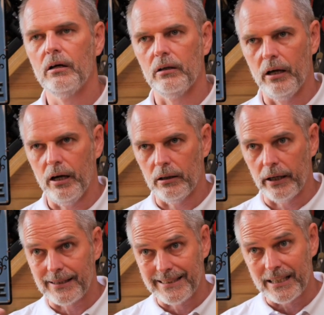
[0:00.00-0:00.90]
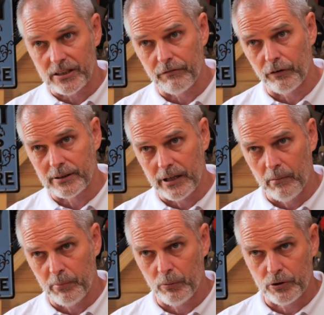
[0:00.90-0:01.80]
like ZXI, for
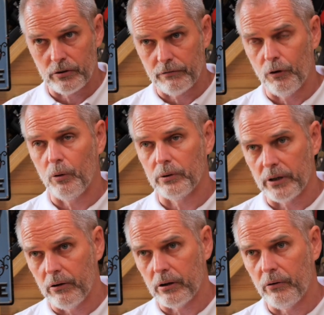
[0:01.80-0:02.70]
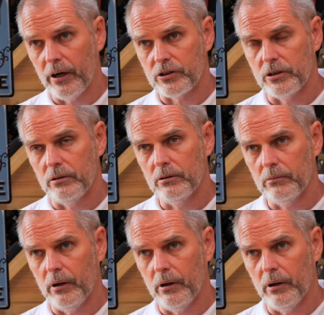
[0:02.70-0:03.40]
example, which is a forward error correction